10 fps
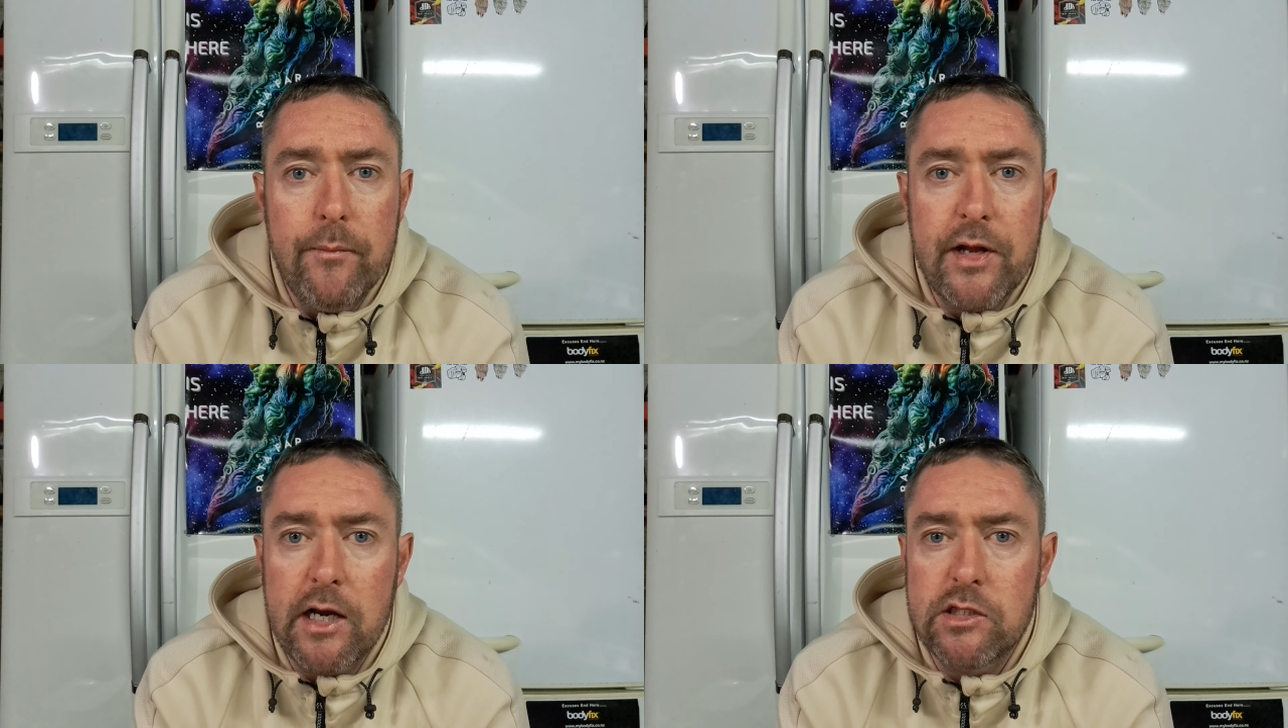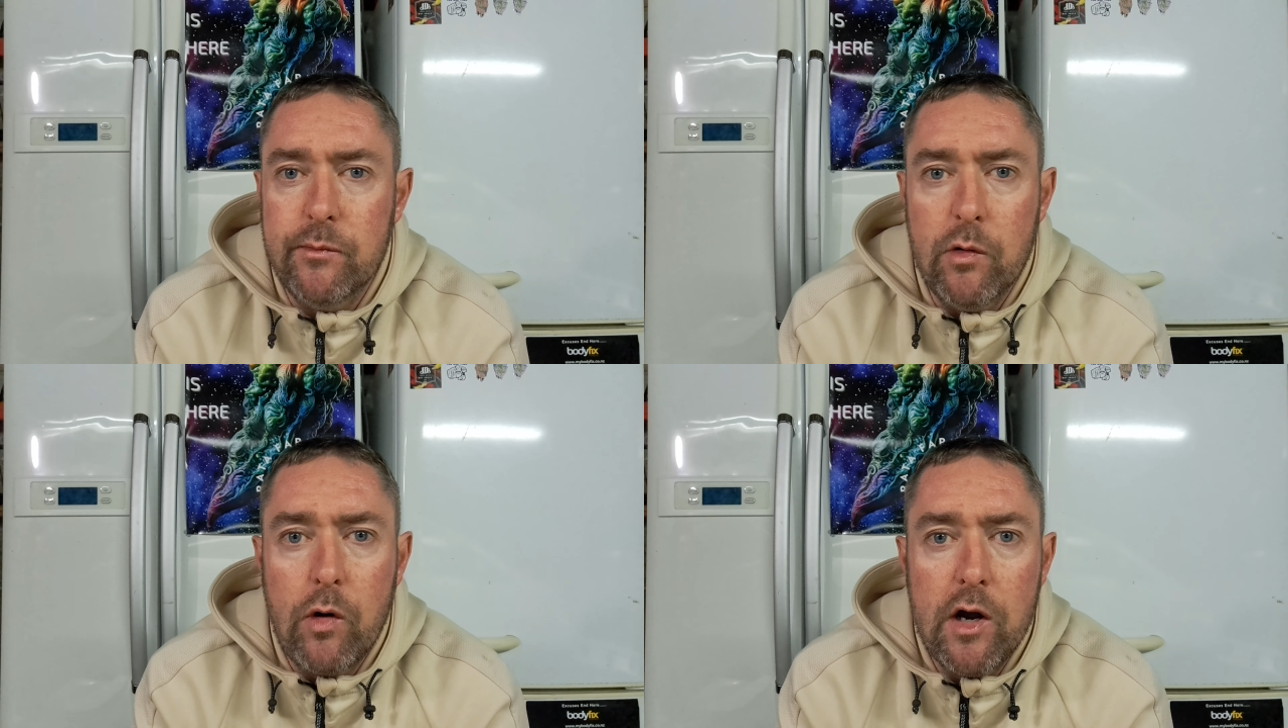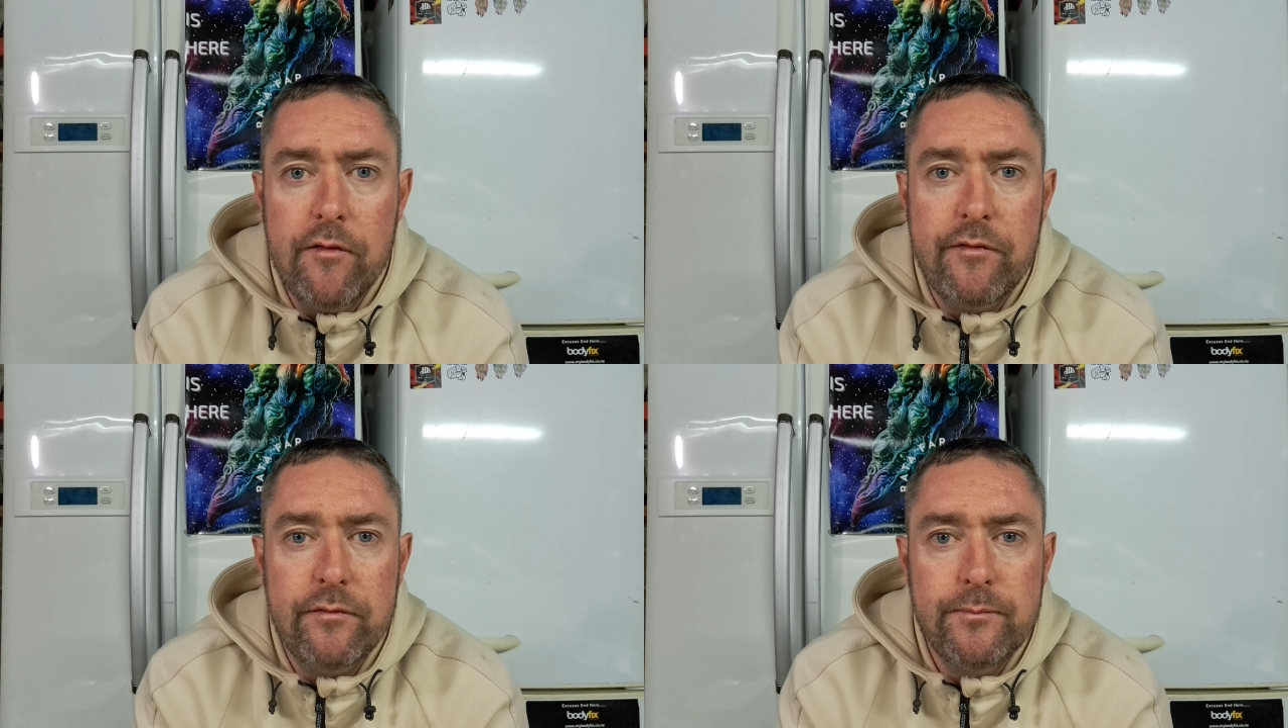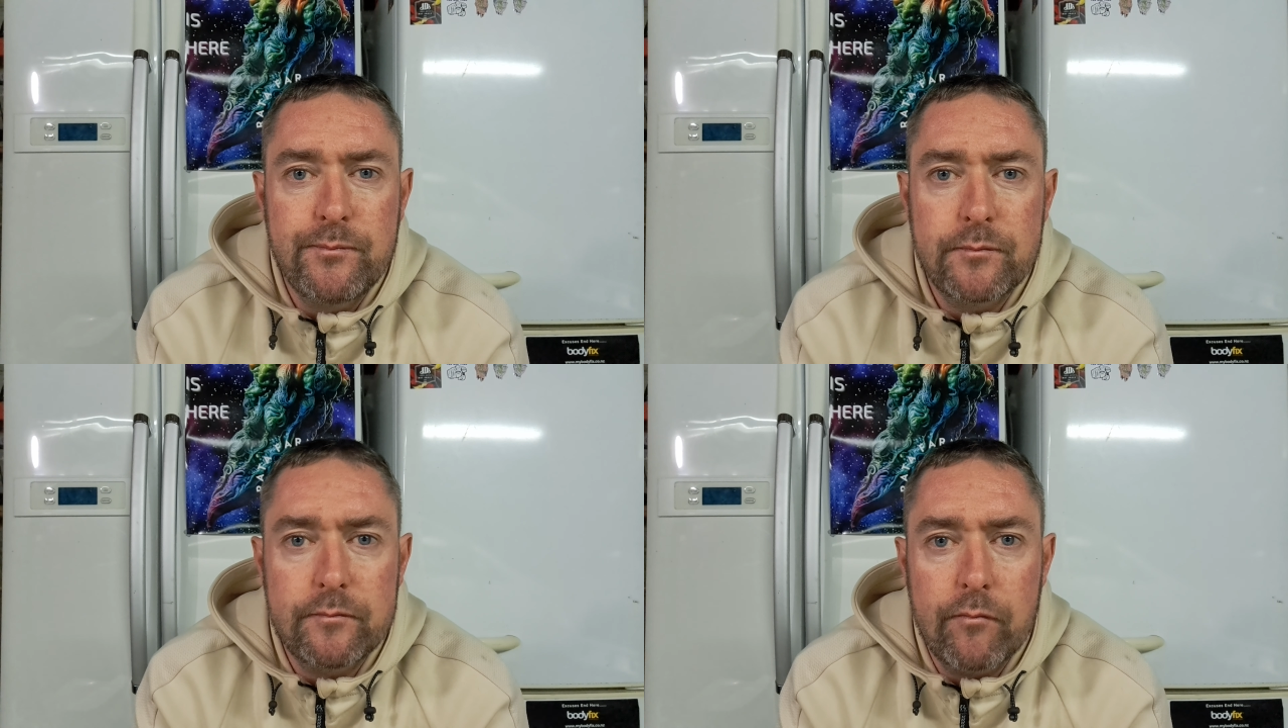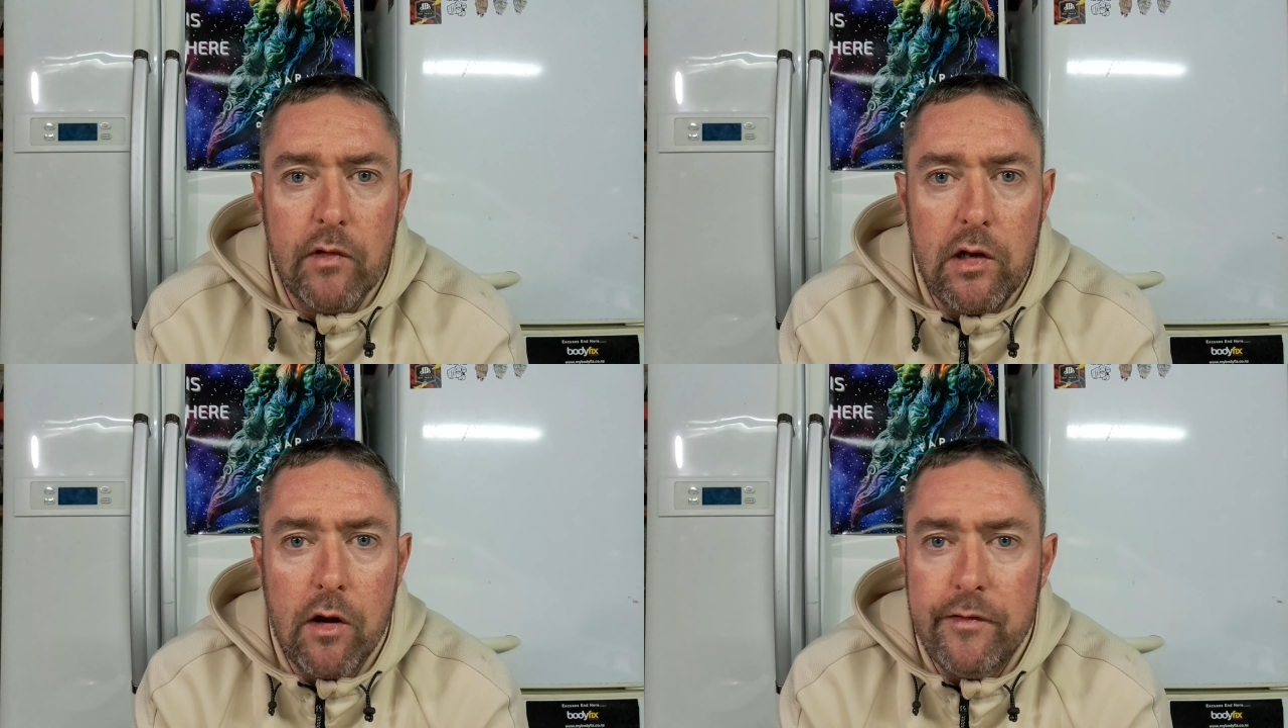Thanks to my wife.
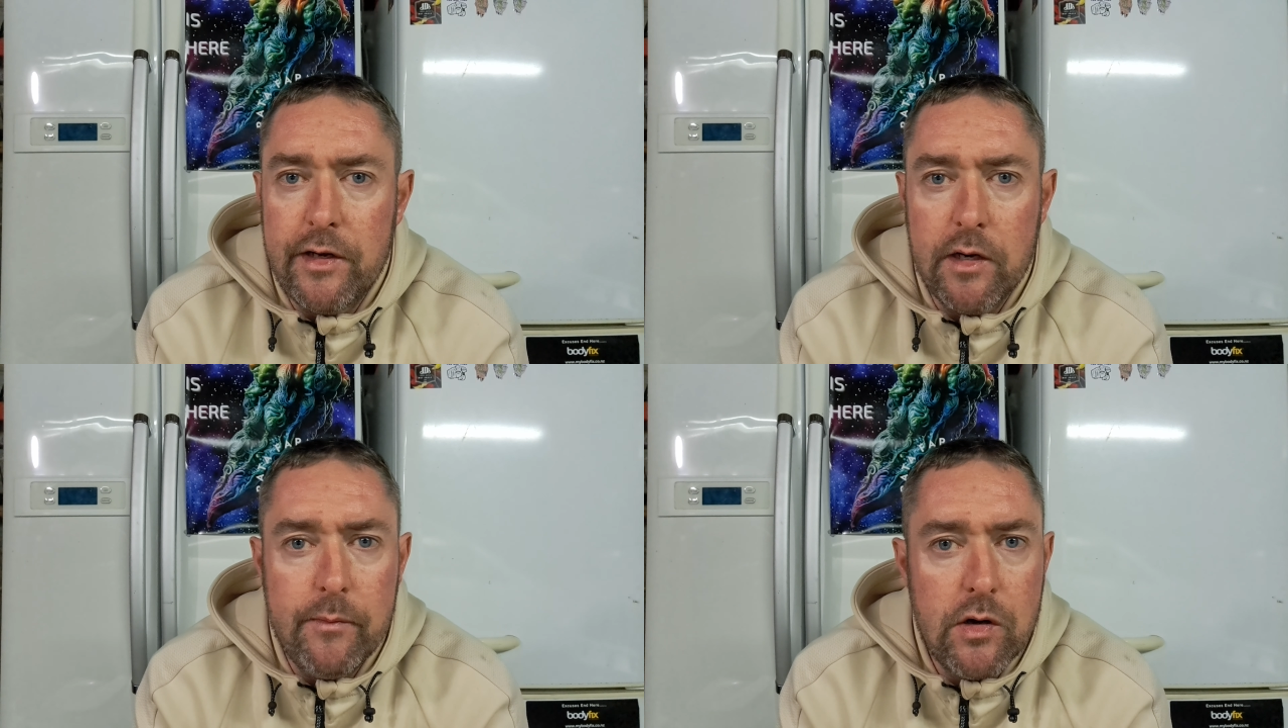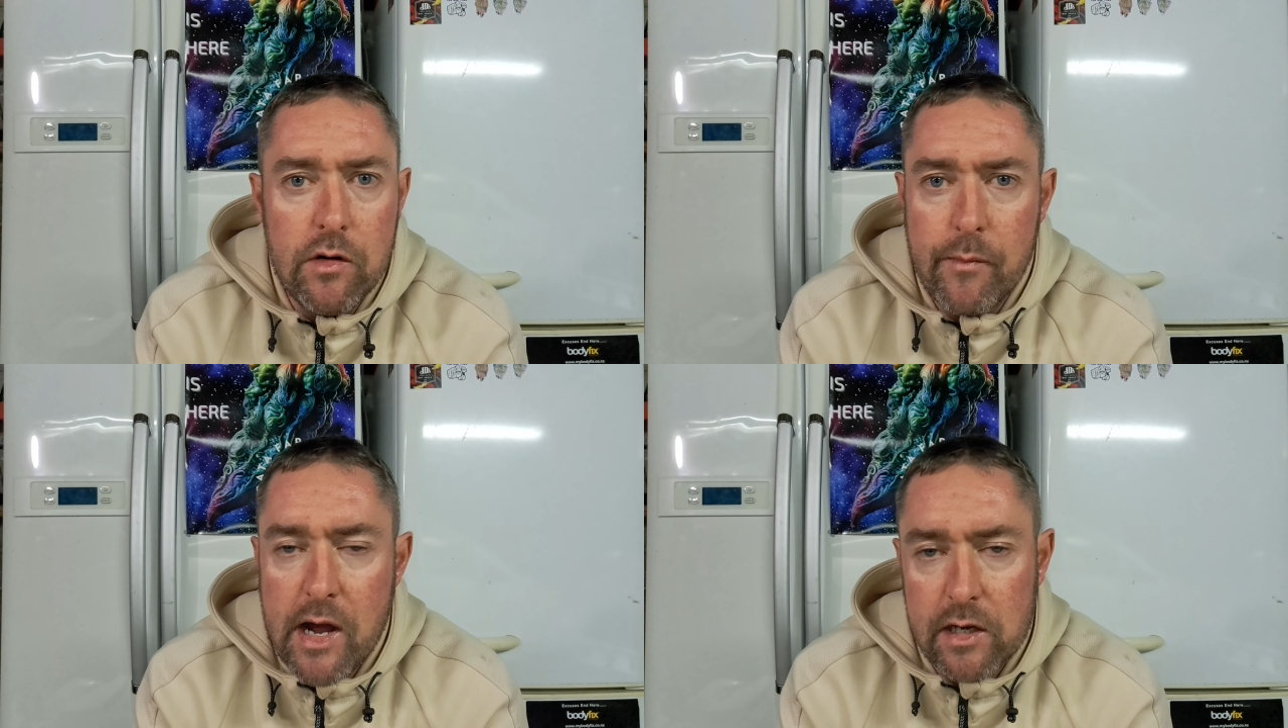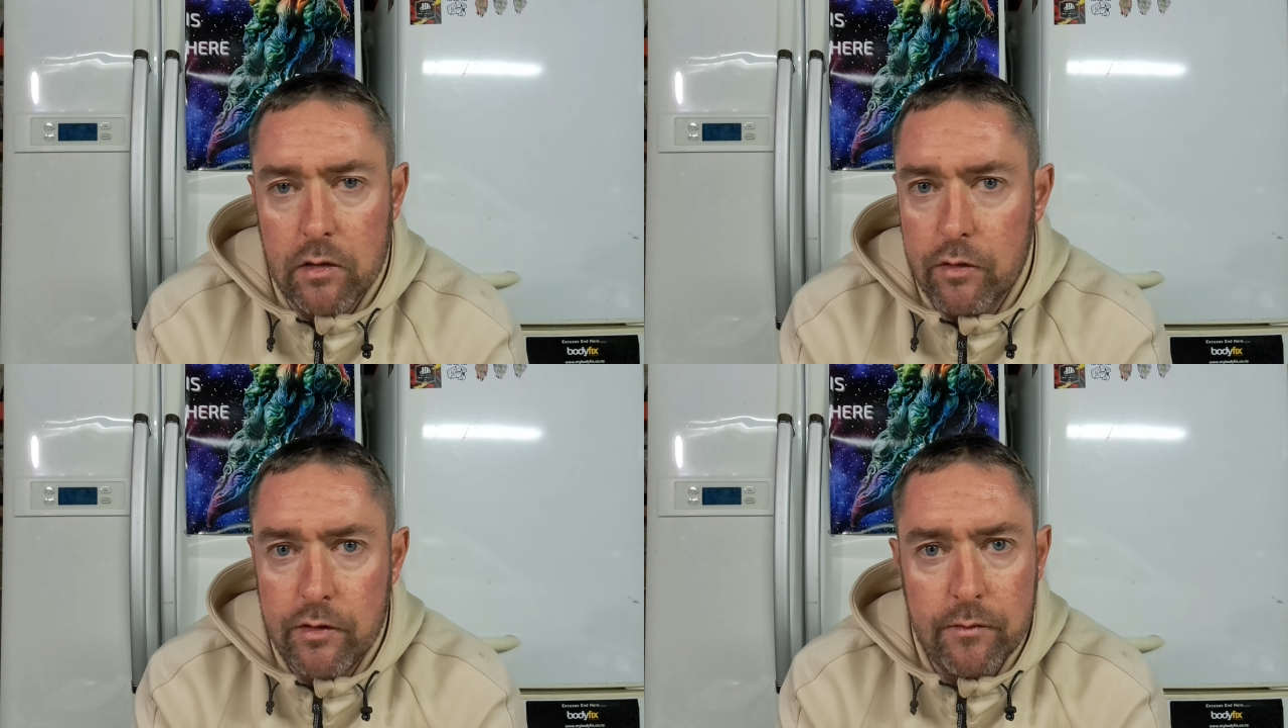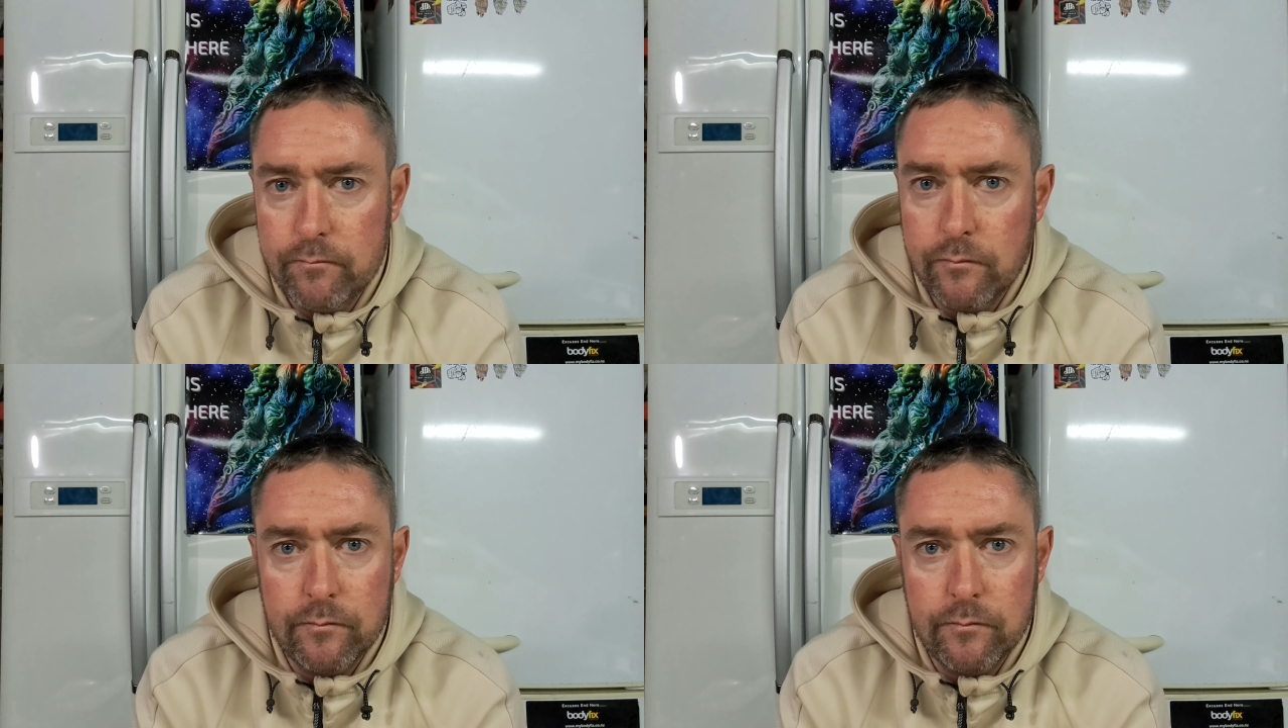Love you to the moon and back. I couldn't